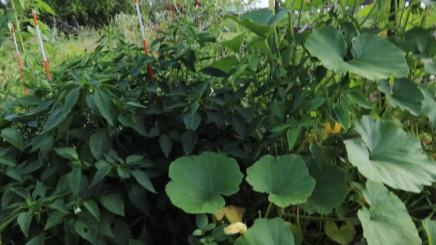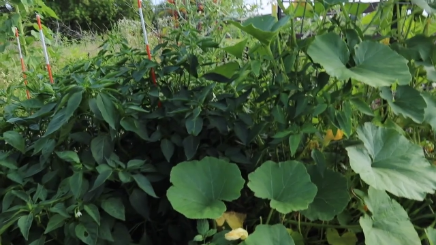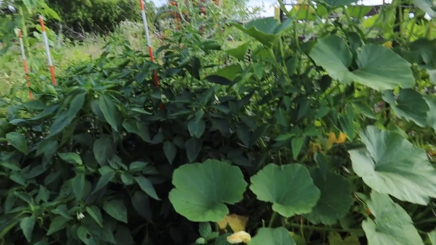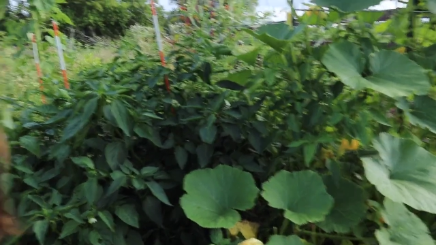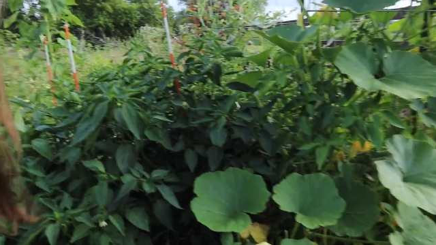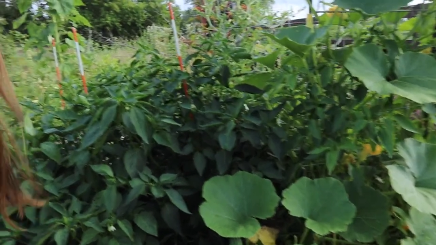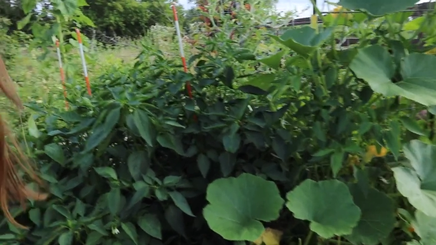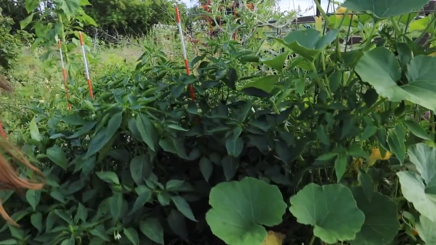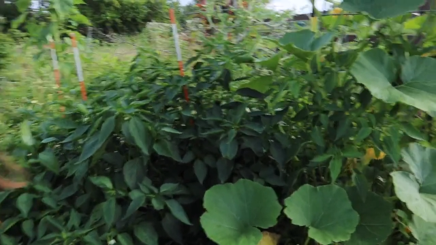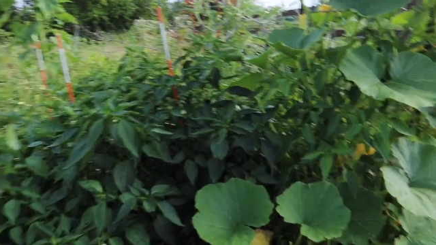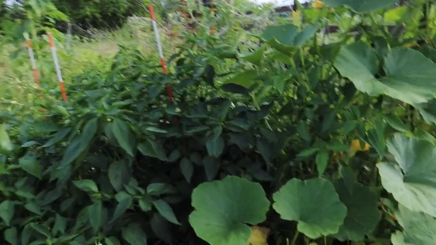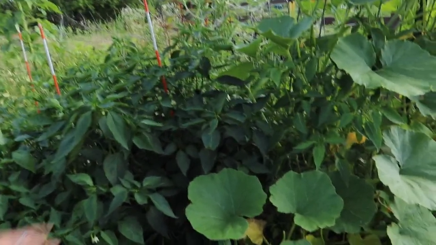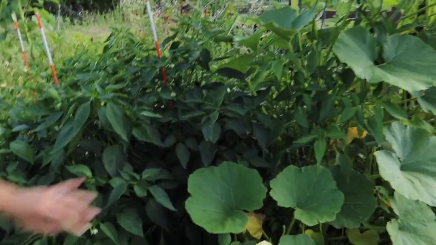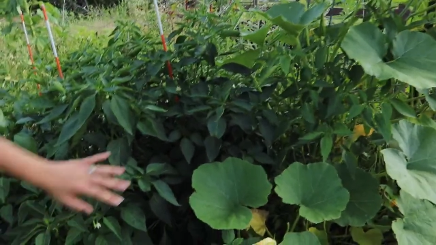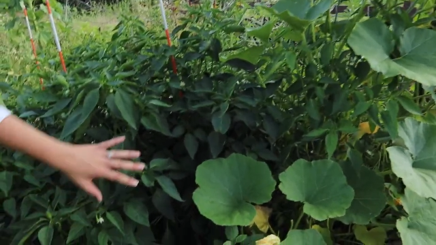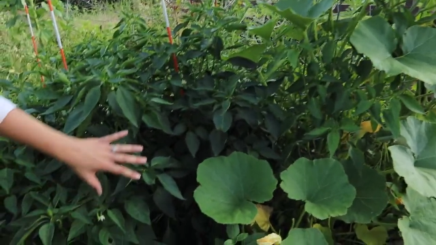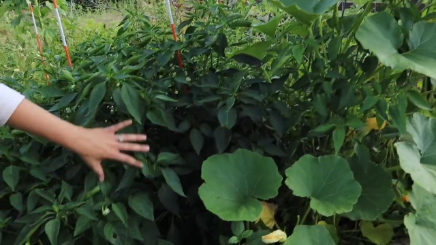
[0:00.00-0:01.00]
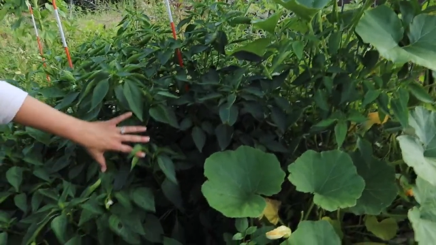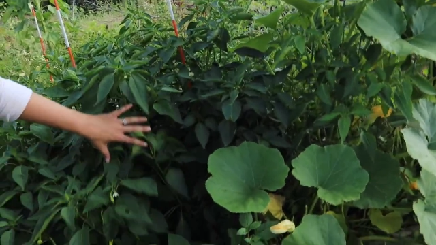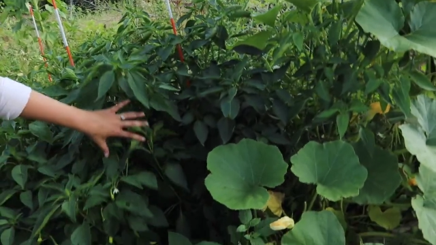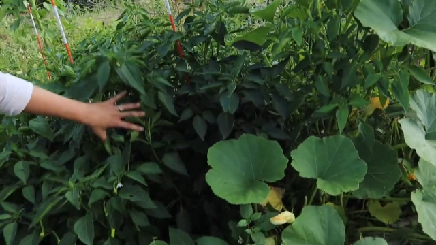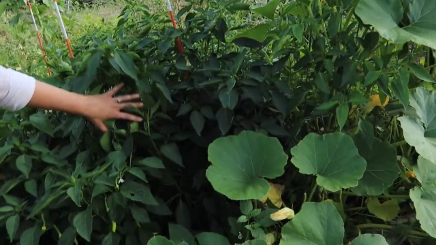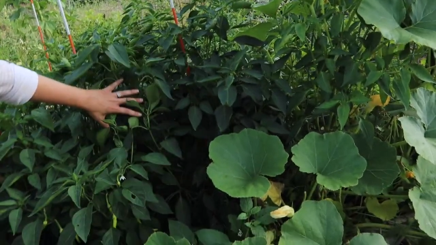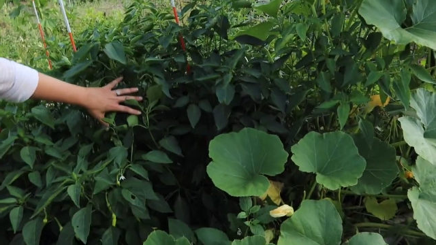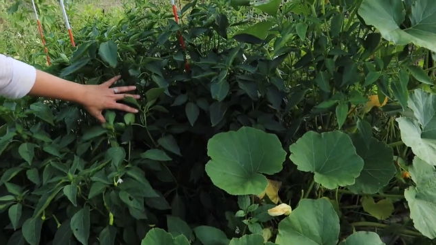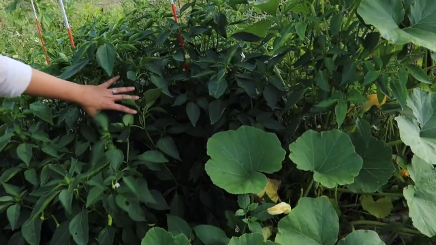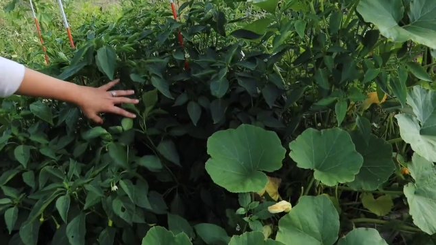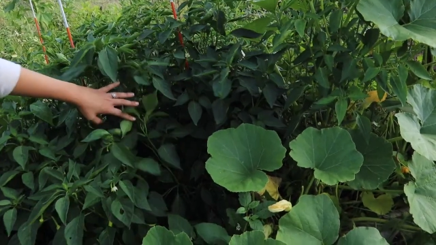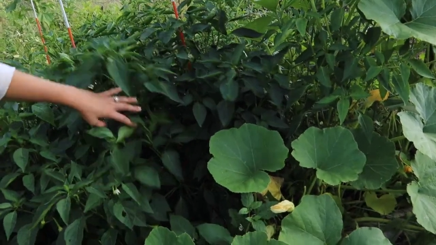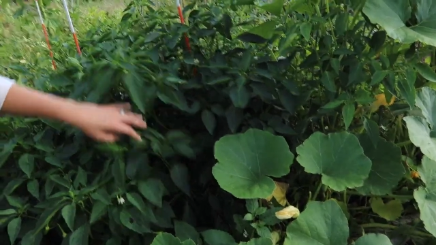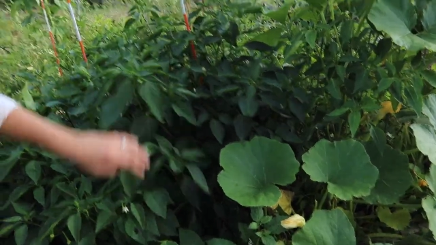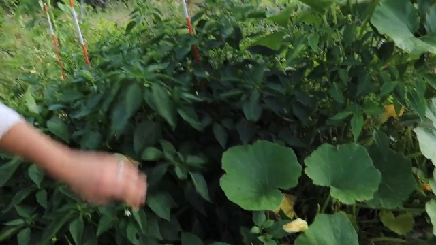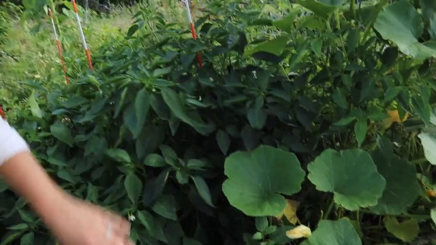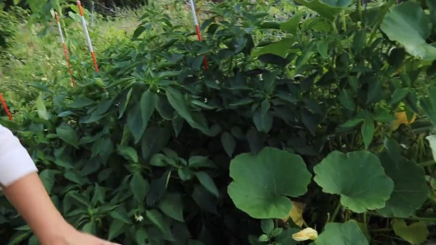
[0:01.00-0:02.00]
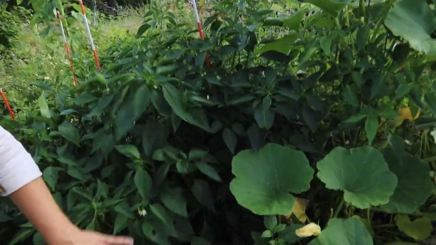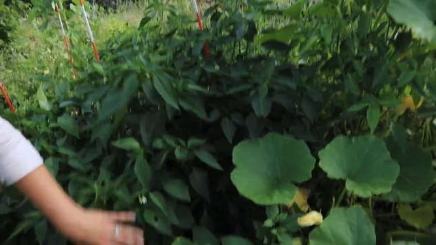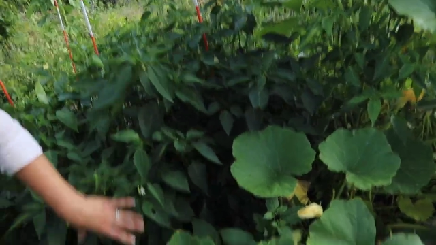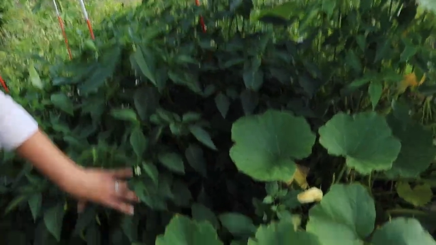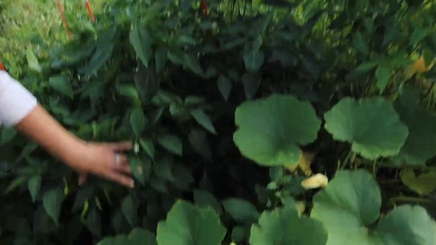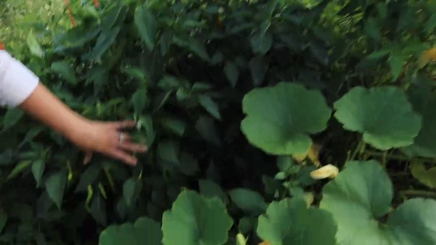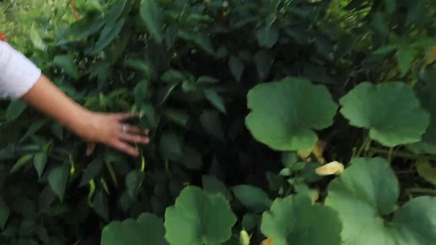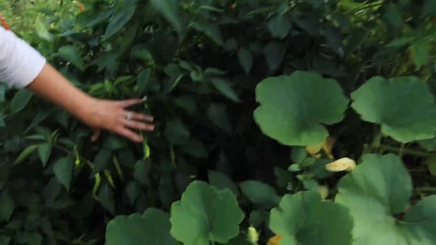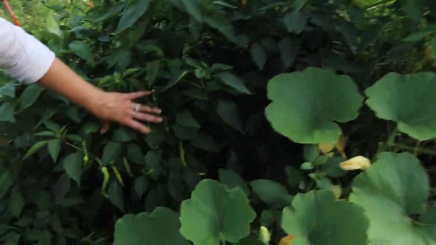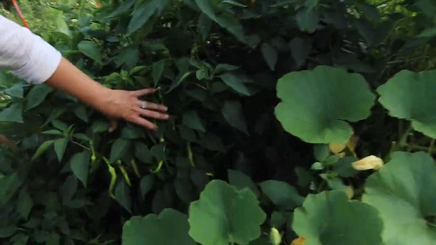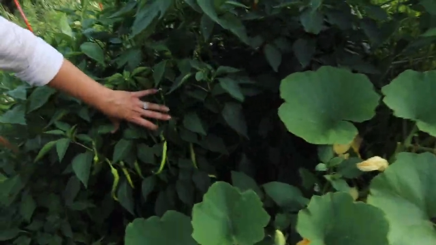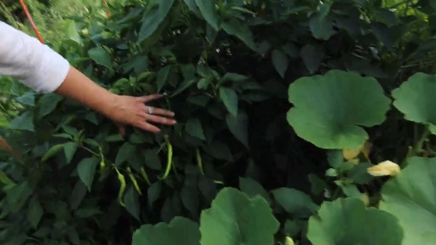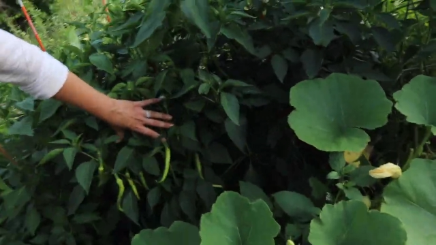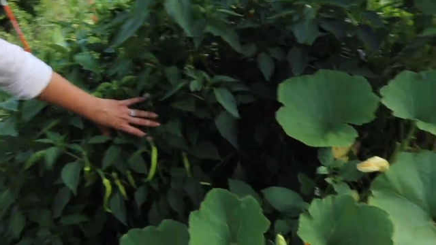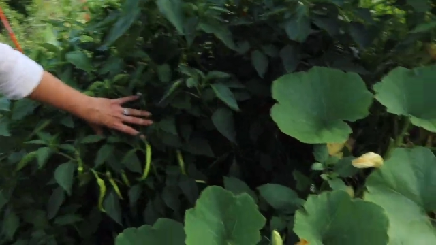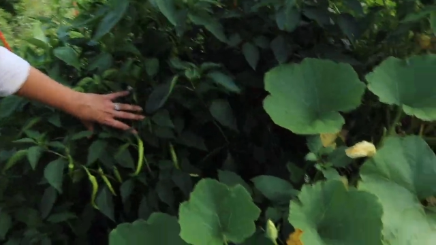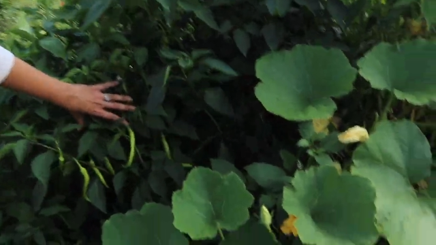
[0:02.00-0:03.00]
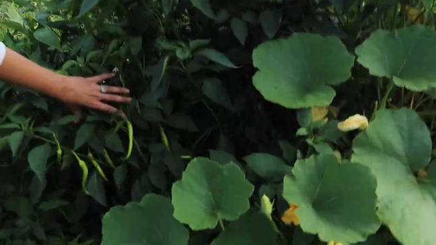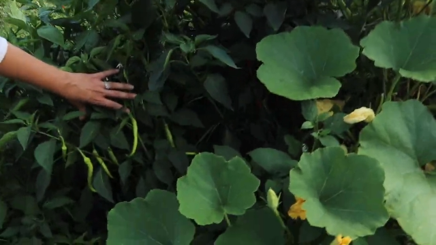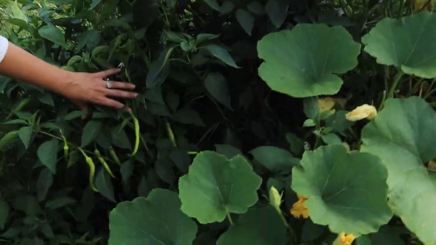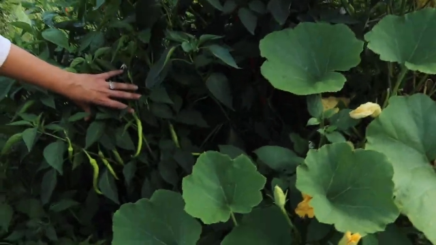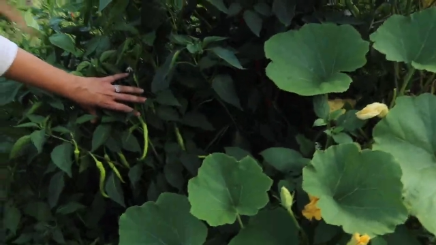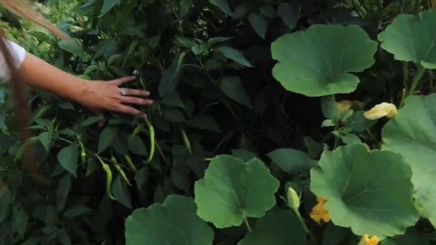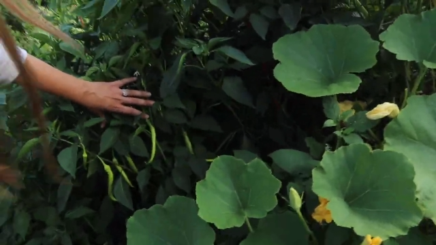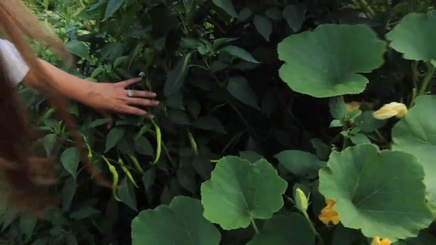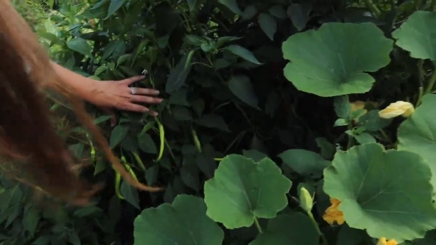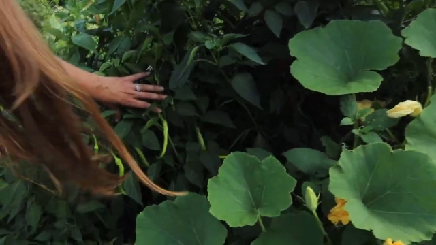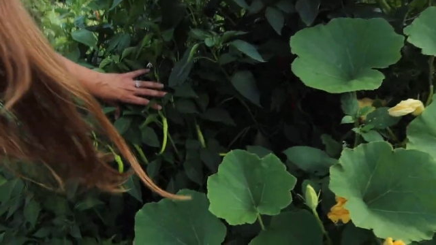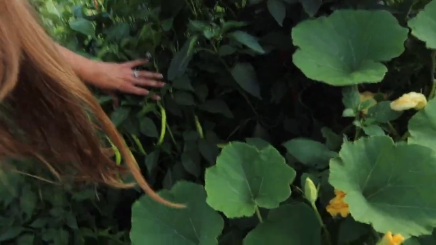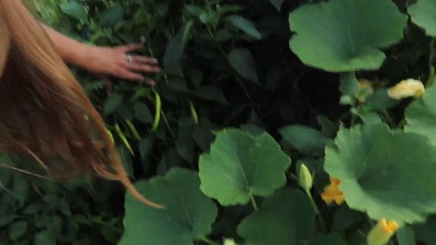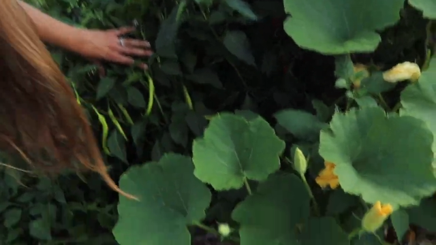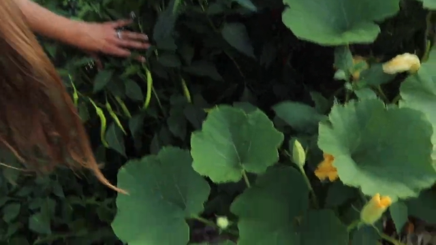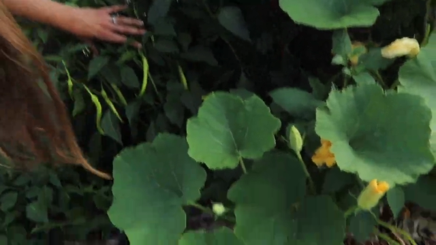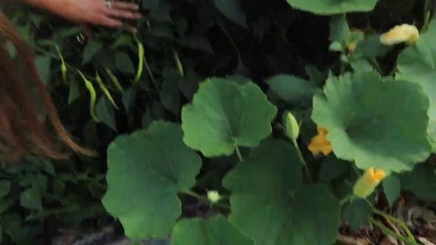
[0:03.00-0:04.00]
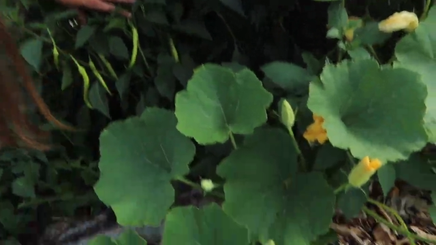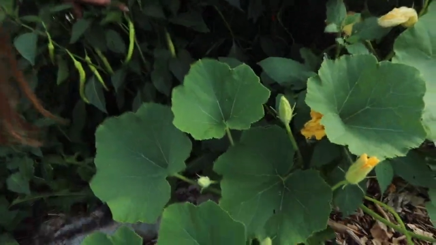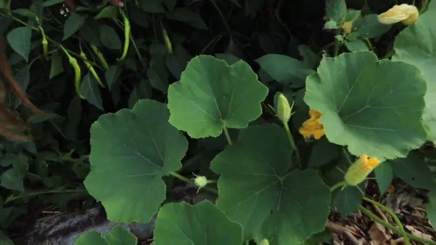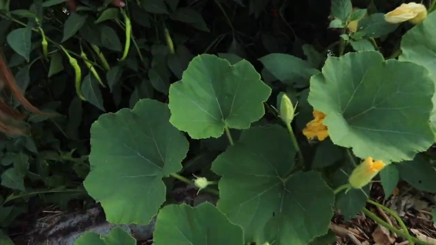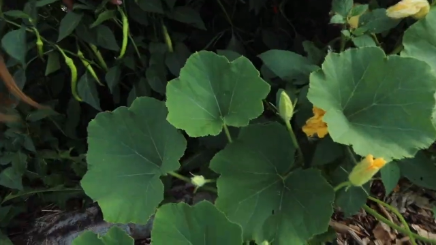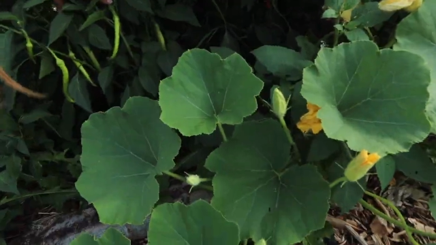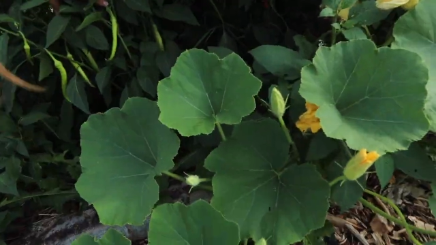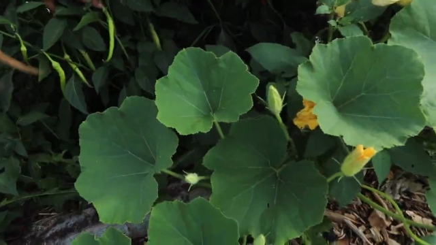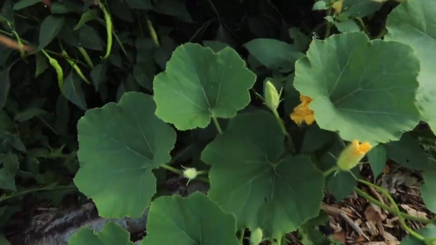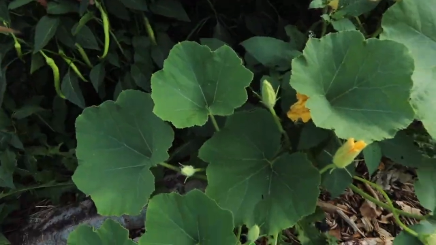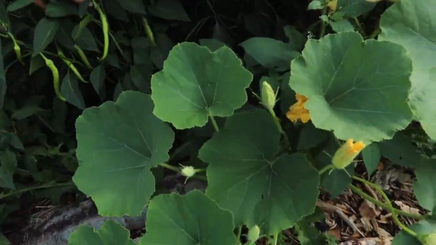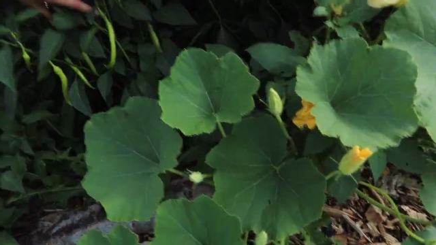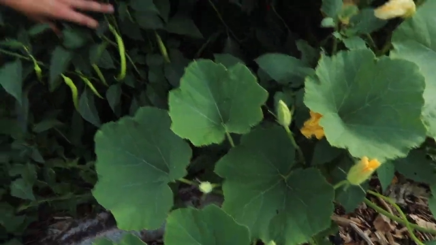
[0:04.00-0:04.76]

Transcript: Nobody's mouth can be seen.